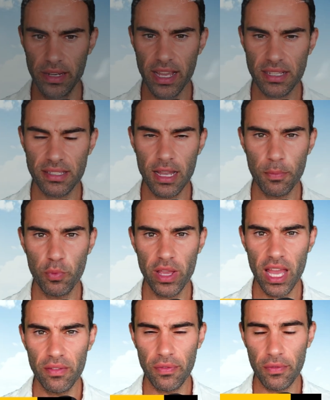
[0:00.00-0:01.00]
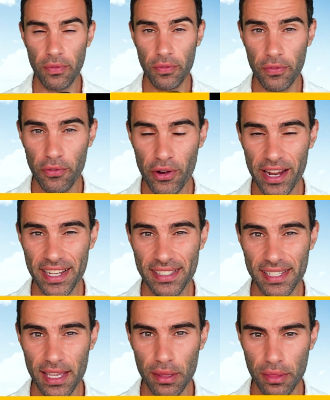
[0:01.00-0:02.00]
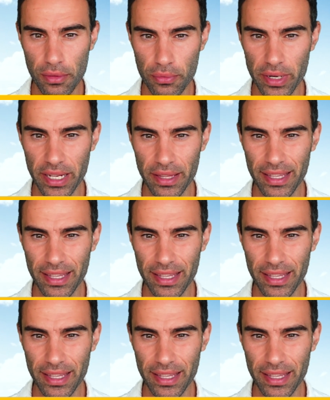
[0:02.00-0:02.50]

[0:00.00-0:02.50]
Next up, we have free T3,